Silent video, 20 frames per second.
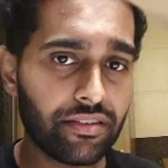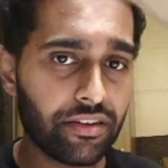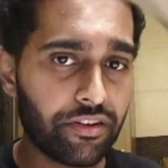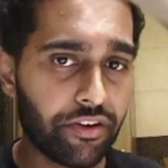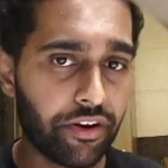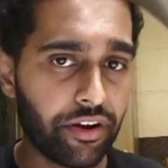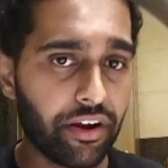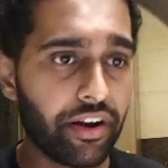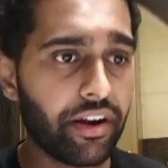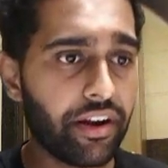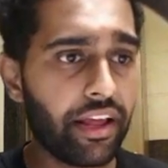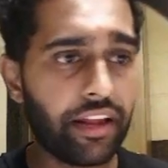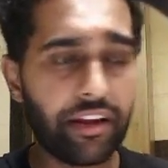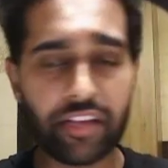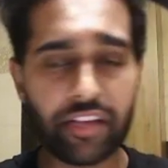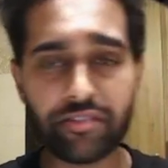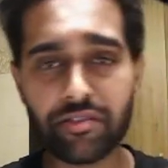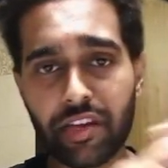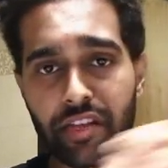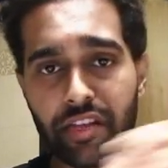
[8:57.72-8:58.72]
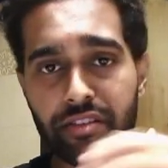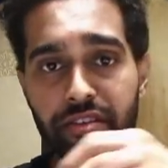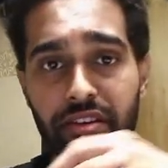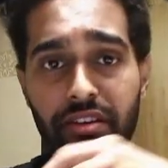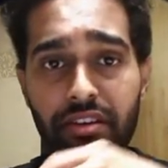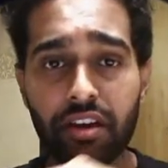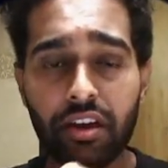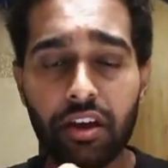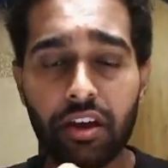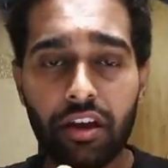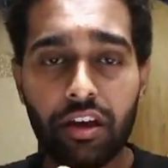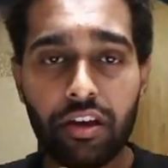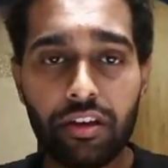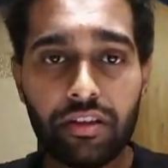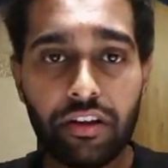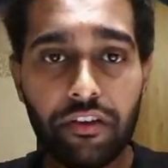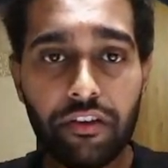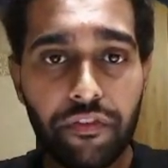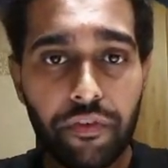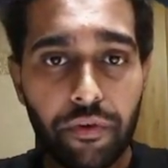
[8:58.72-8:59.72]
triggered, and as you can see
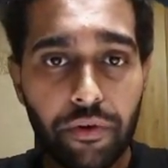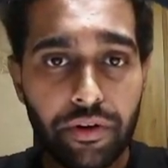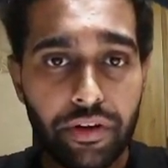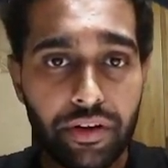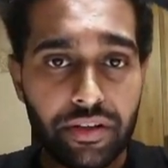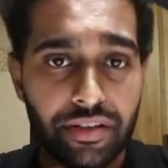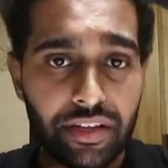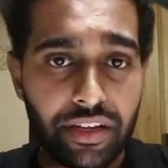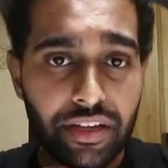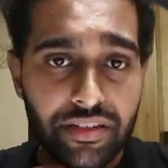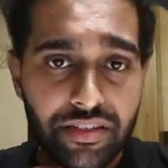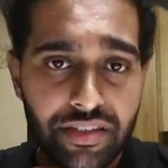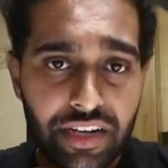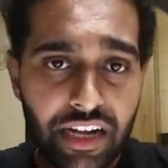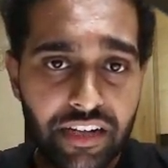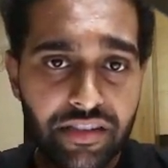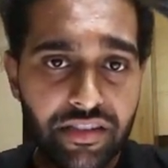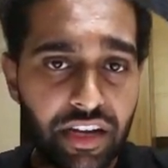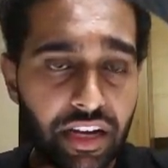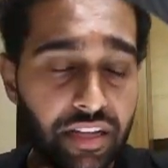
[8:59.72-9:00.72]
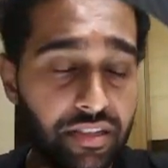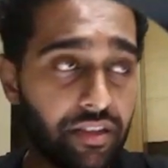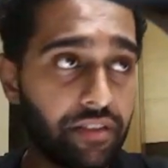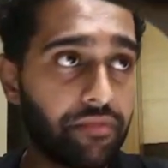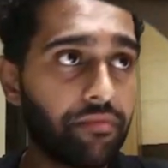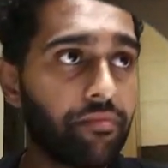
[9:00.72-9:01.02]
the phone starts charging.